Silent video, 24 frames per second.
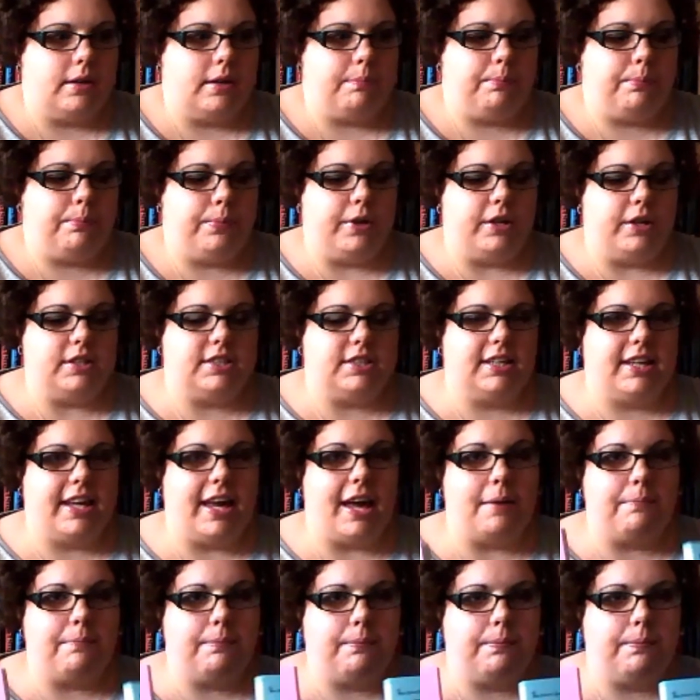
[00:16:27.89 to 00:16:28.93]
But to get
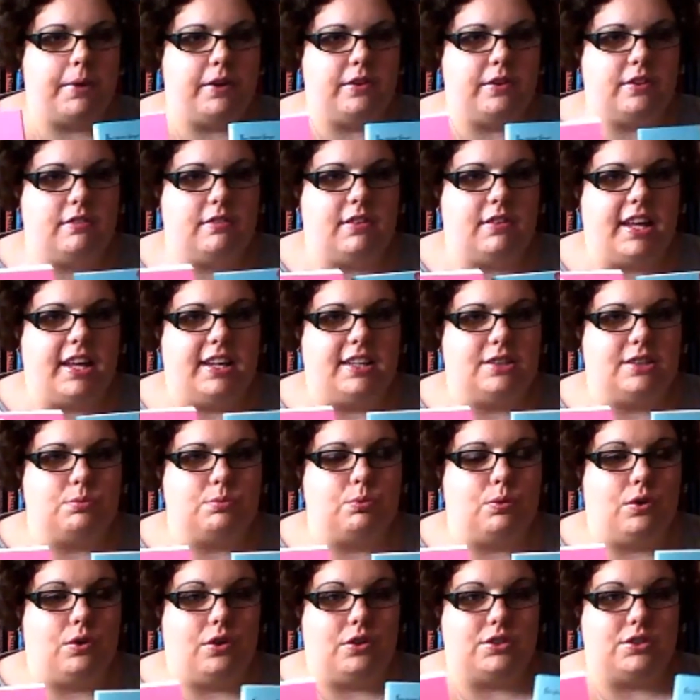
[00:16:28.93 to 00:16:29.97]
both of these
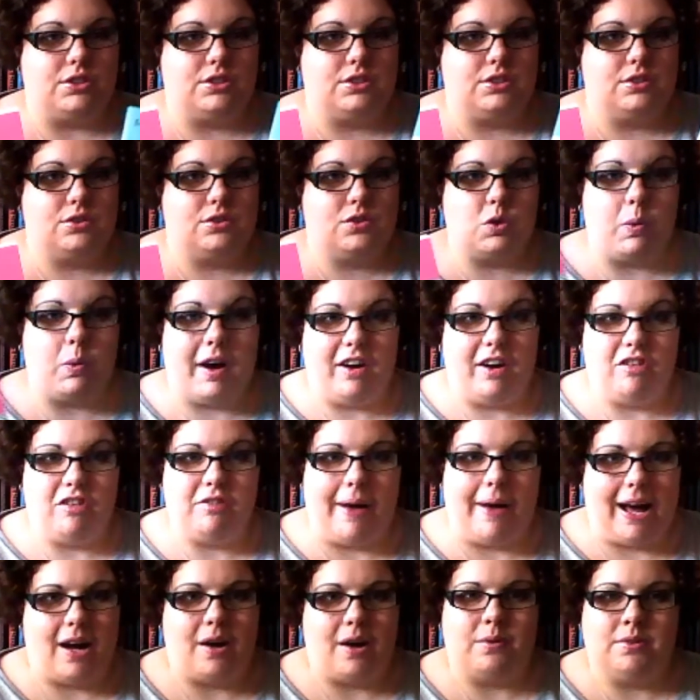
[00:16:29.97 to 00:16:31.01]
was
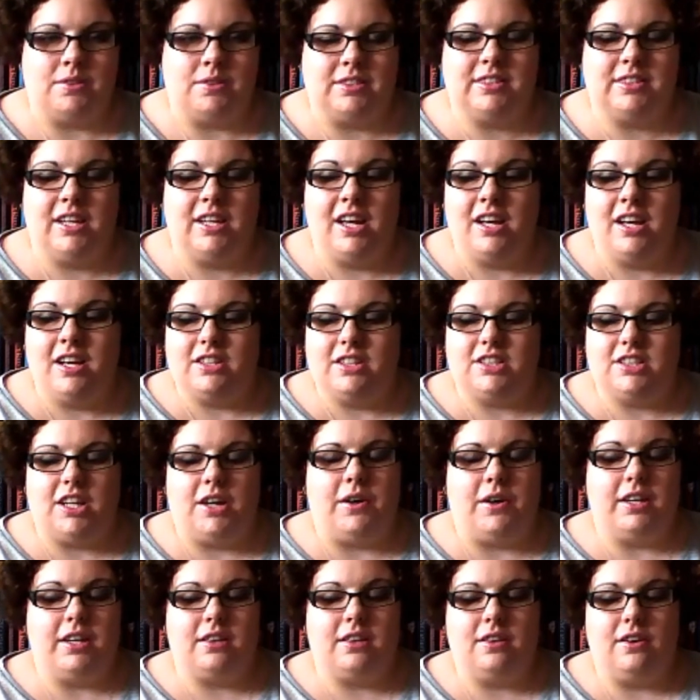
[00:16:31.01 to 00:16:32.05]
£12, so
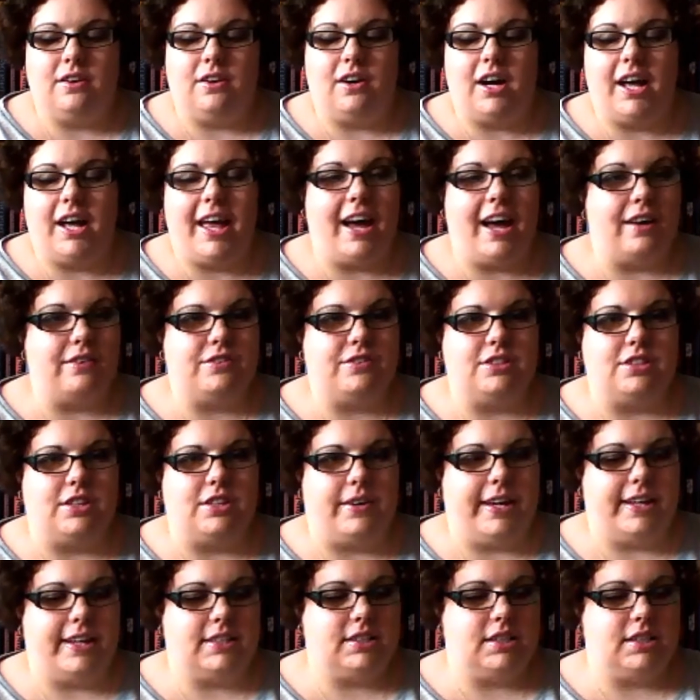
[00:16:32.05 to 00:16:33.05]
I thought I have to do it.